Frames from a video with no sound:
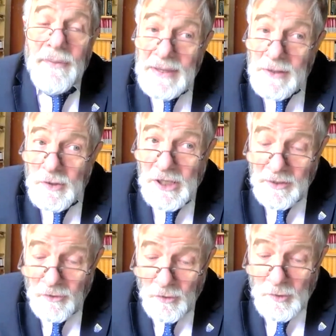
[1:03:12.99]
They
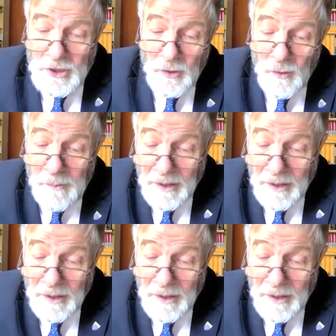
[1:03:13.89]
usually do so